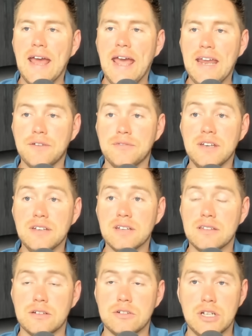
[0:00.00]
And if this
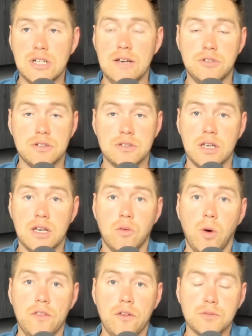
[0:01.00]
gets achieved, just think of
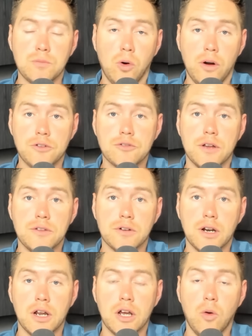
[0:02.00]
where those mortgage rates are
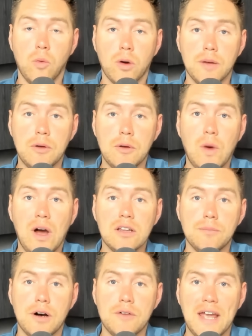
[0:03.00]
going to go. We're going to be well
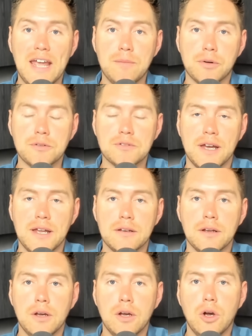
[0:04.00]
above 8%,
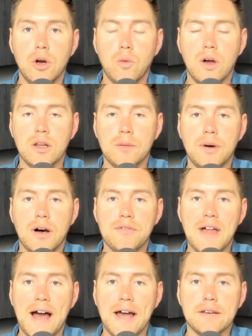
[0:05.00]
well above
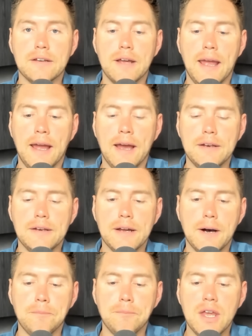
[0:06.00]
that.
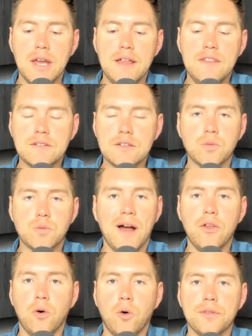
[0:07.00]
And this is why
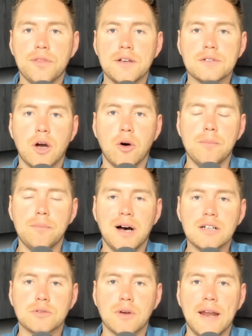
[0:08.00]
the whole thing's going
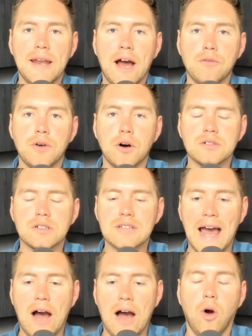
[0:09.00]
bust right now, folks, is
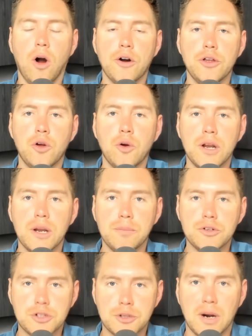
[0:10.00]
how are you going to
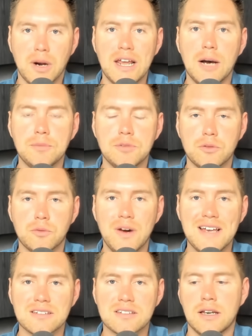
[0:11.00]
put your money up to
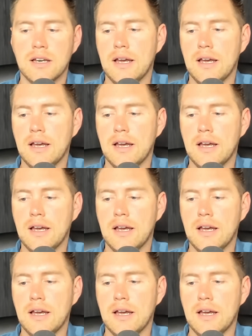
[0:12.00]
risk